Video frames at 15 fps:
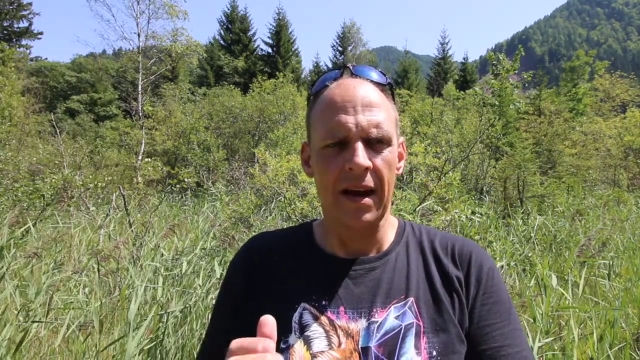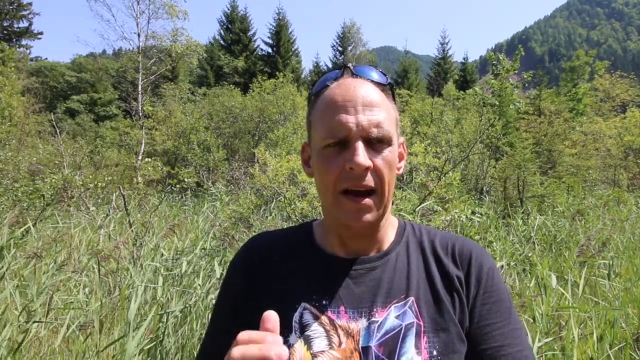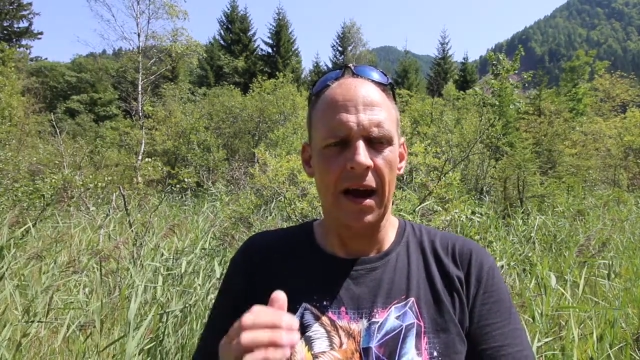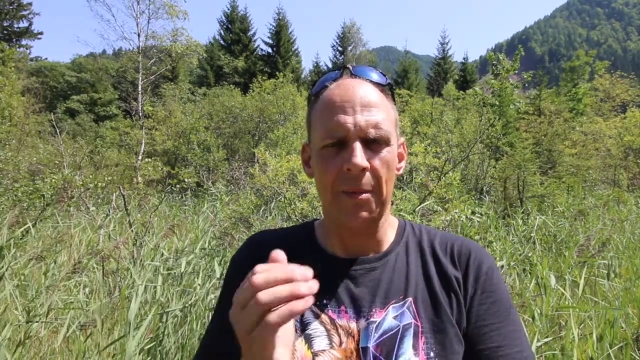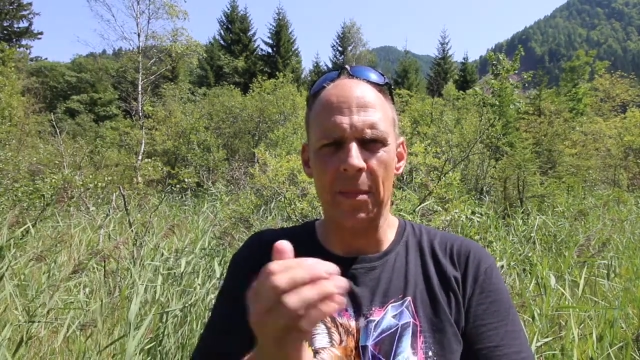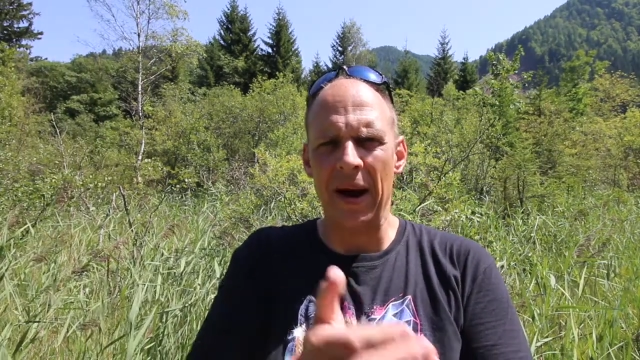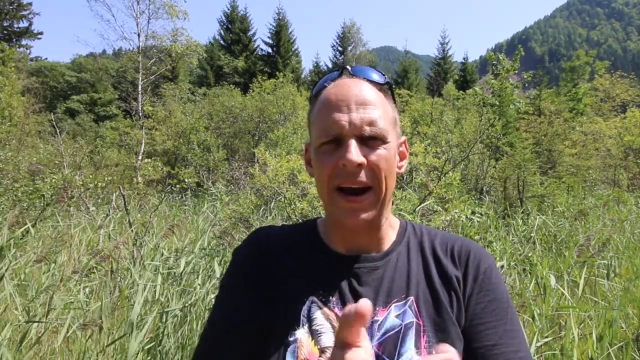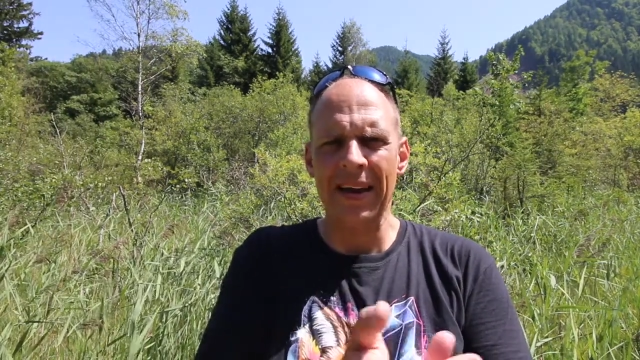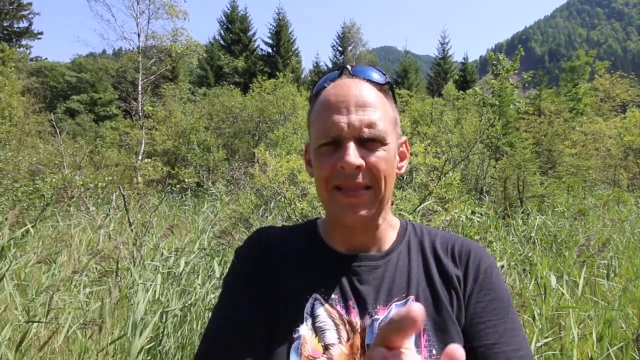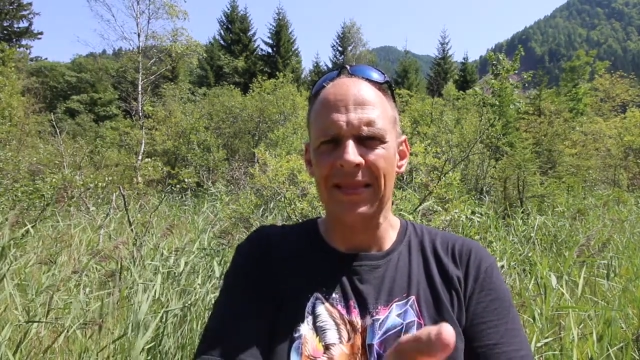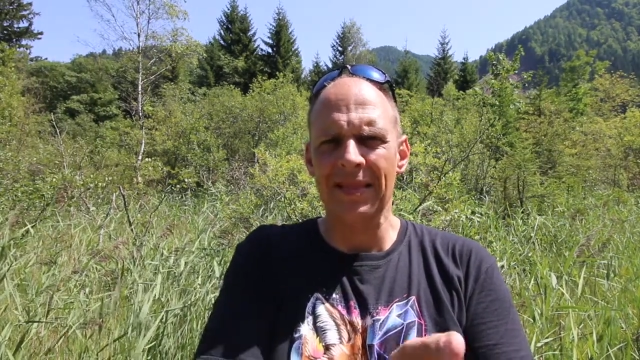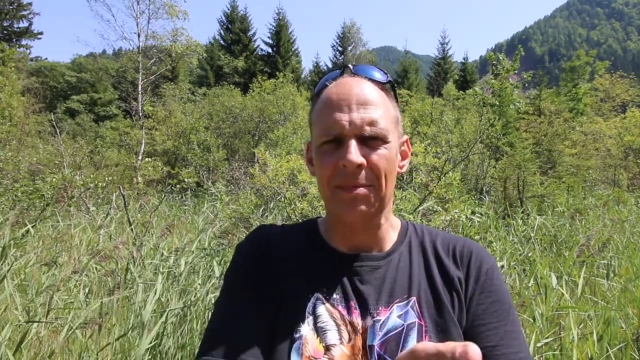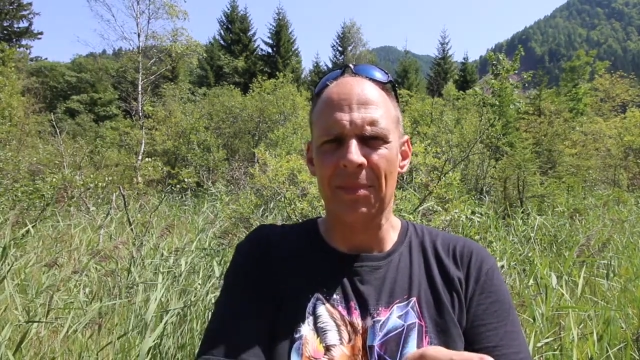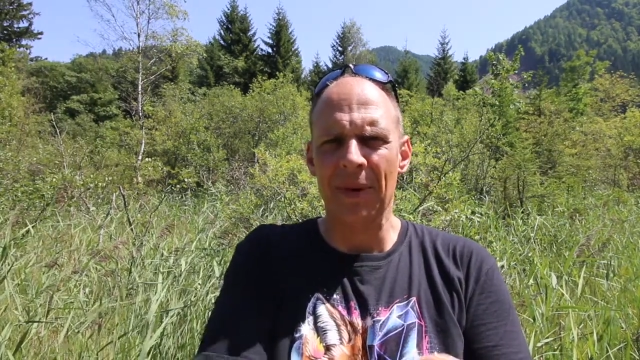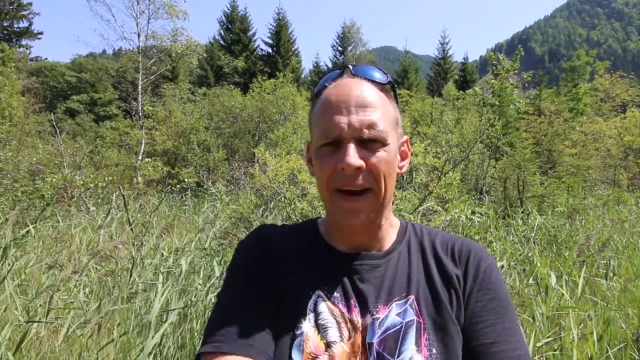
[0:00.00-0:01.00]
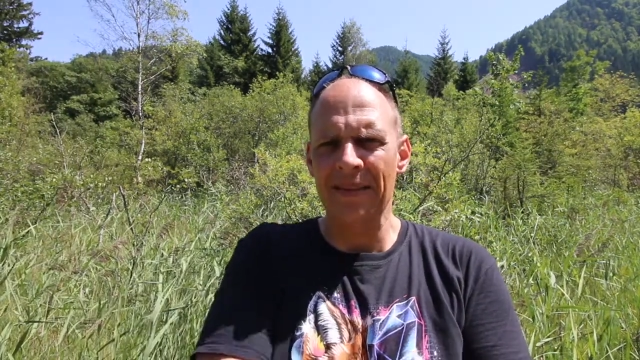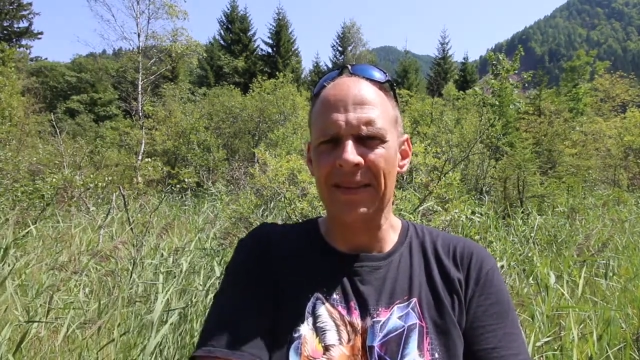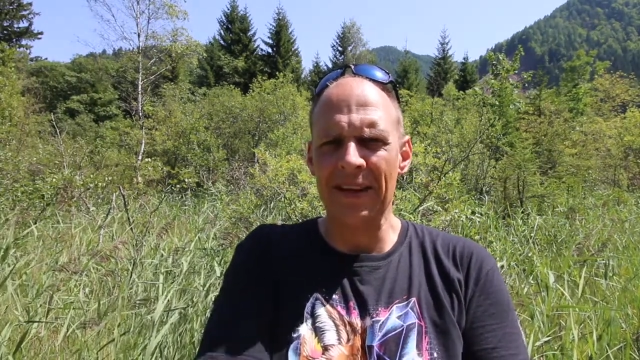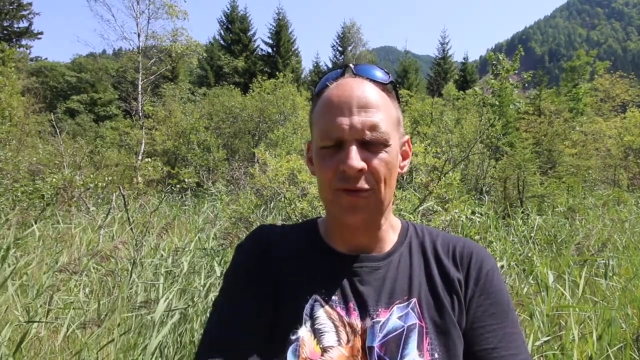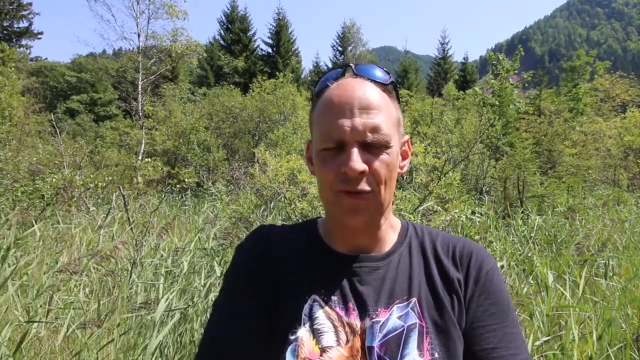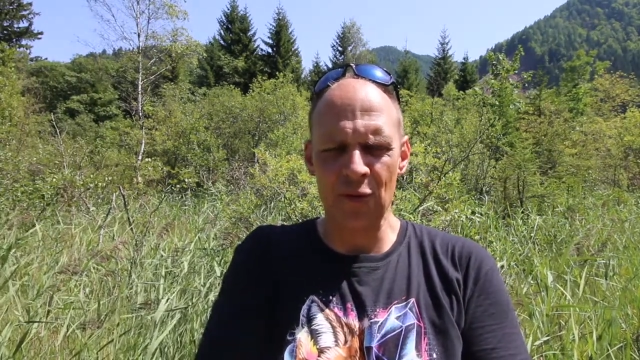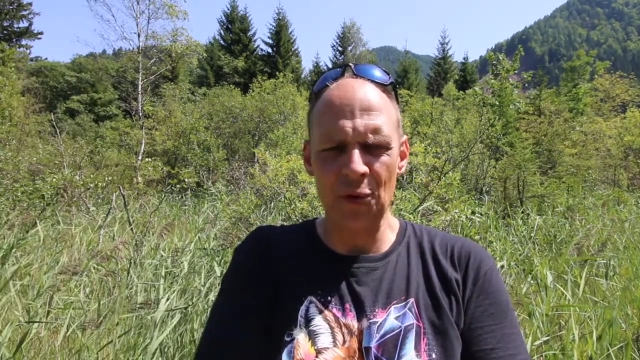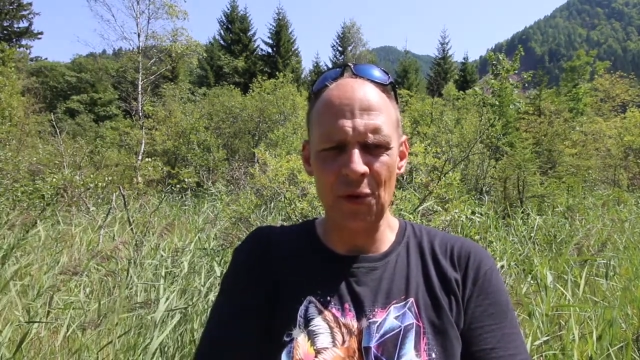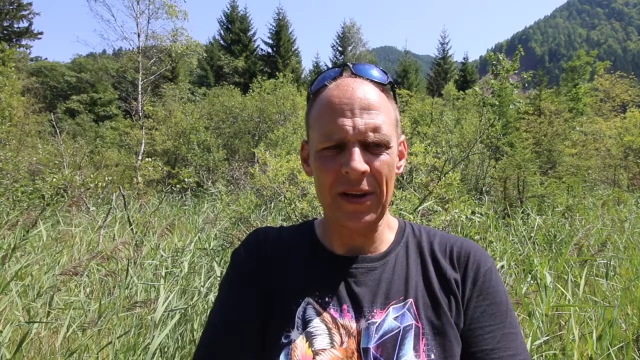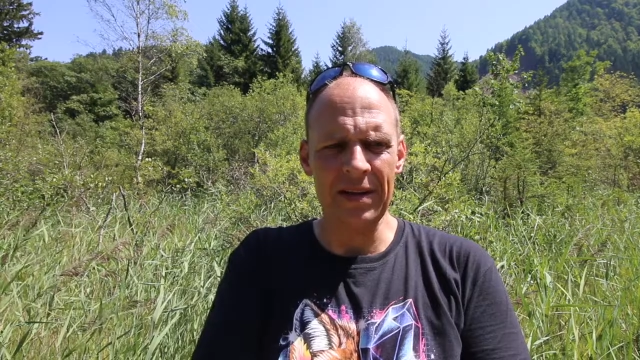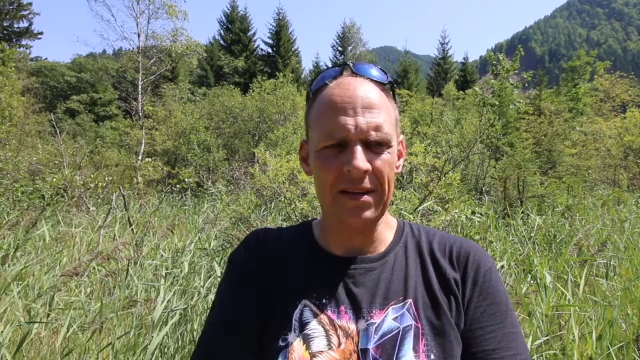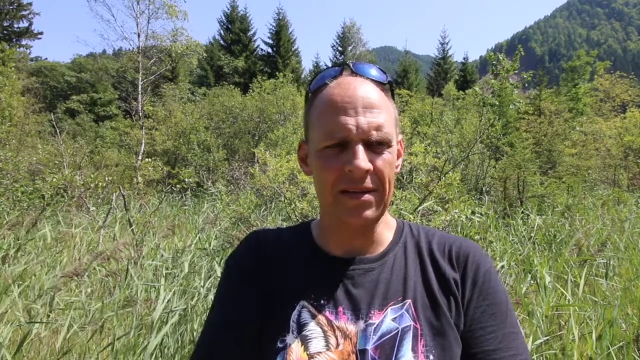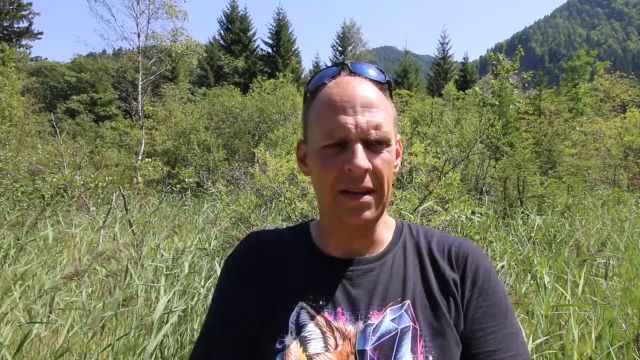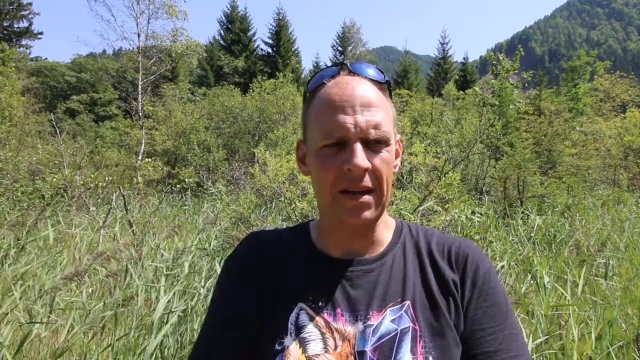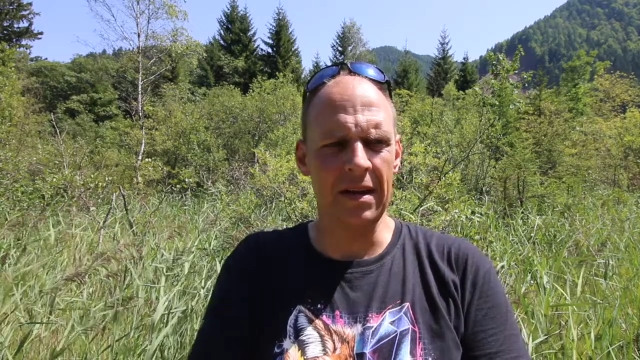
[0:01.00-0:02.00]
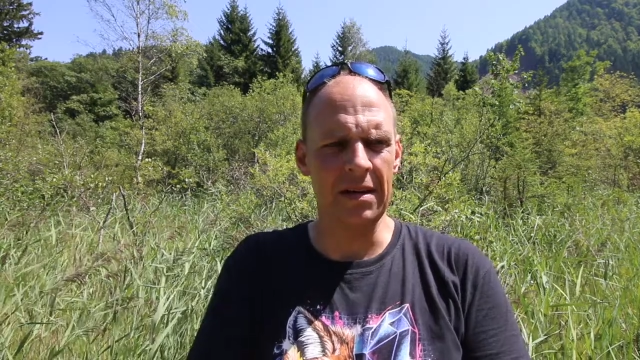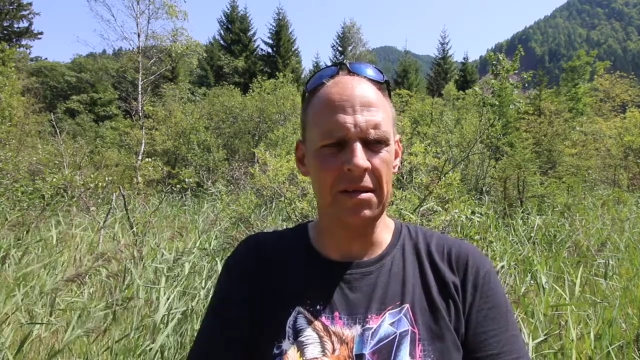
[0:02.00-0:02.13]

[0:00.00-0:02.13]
abide by that rule and